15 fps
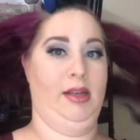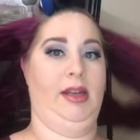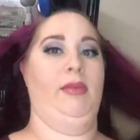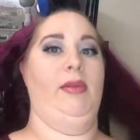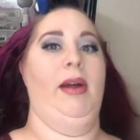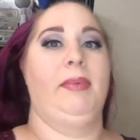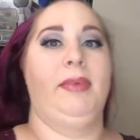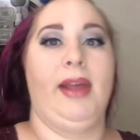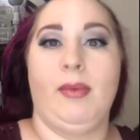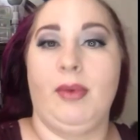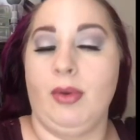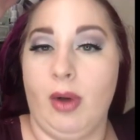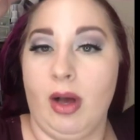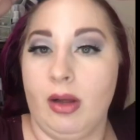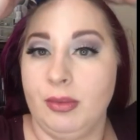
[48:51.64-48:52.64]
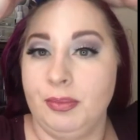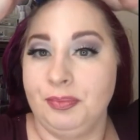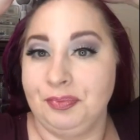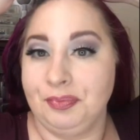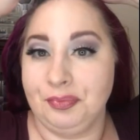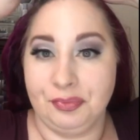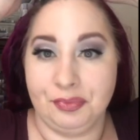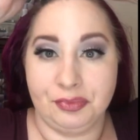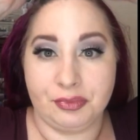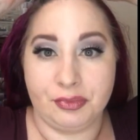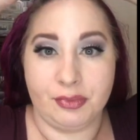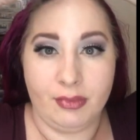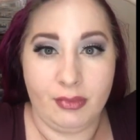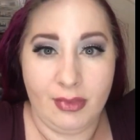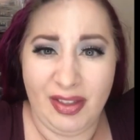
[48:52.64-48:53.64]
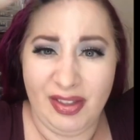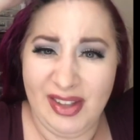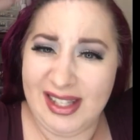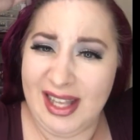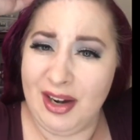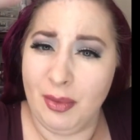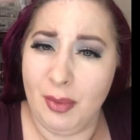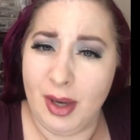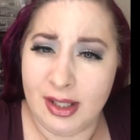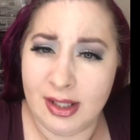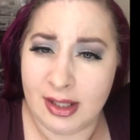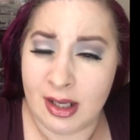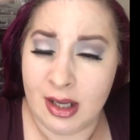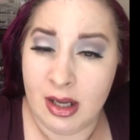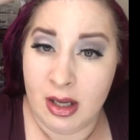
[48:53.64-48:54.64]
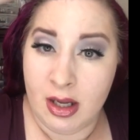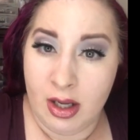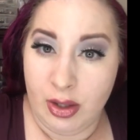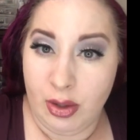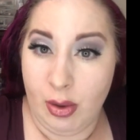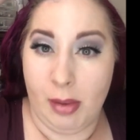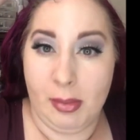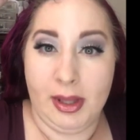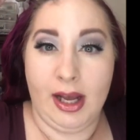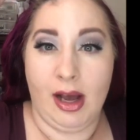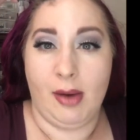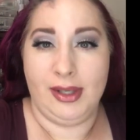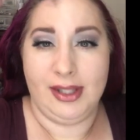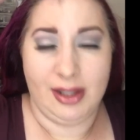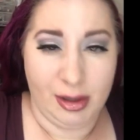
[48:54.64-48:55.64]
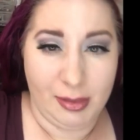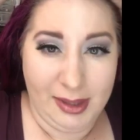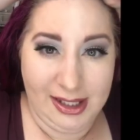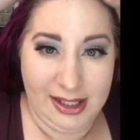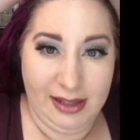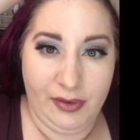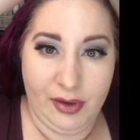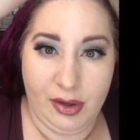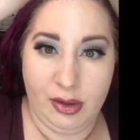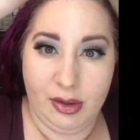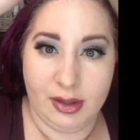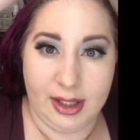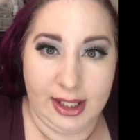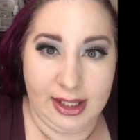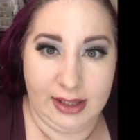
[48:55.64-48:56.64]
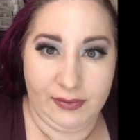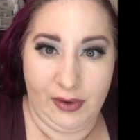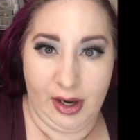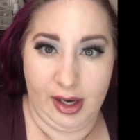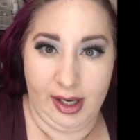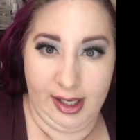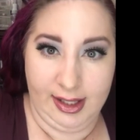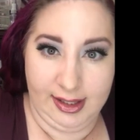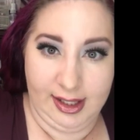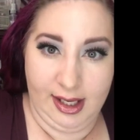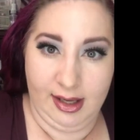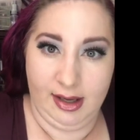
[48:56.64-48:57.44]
I wrapped that one well. The center one's normally always a little bit difficult as far as